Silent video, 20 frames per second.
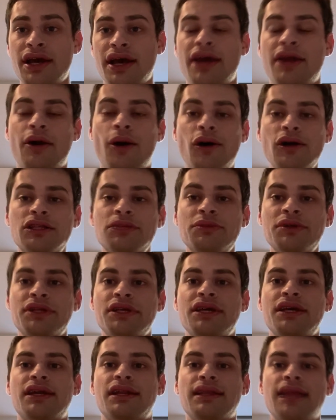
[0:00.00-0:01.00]
And
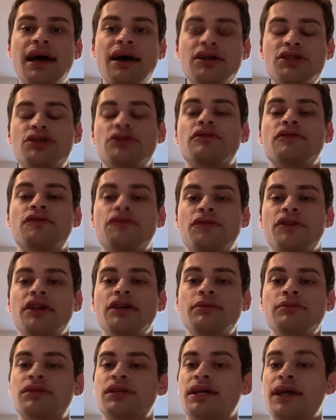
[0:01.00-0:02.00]
ultimately, it allows you the
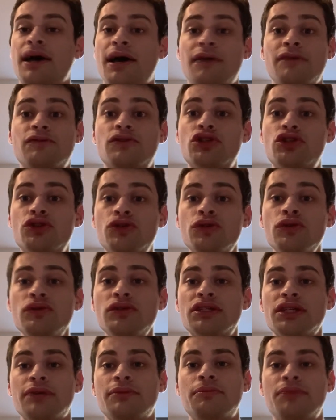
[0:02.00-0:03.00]
freedom to kind of
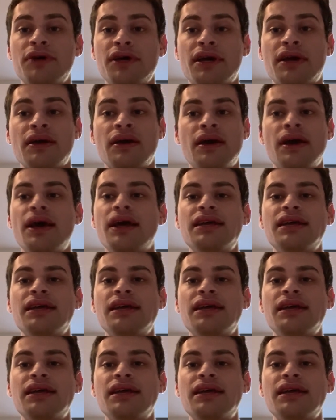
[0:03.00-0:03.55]
choose and pick